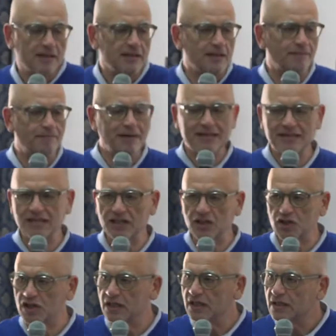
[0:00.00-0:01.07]
the
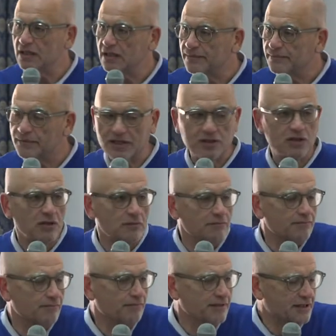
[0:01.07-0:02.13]
passage that
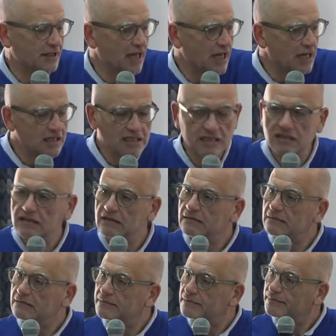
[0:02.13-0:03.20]
says
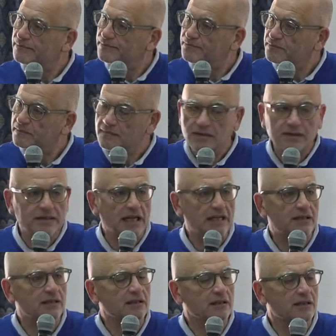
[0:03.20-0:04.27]

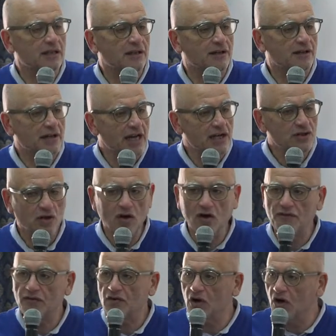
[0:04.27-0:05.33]
that the grace
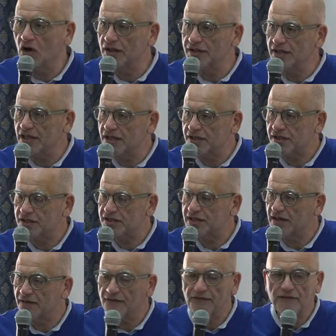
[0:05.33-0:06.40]
of God is
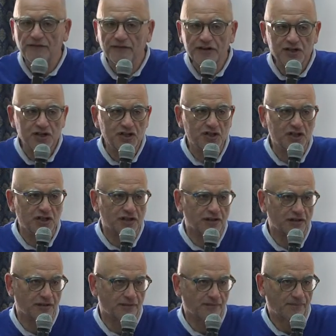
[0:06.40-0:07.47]
sufficient
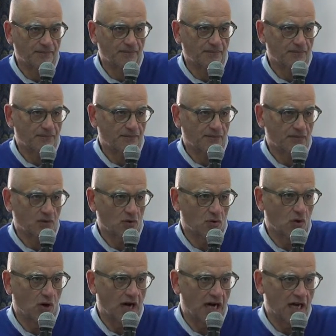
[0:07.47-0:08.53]

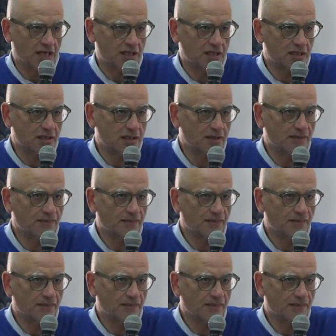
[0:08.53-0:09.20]
to us.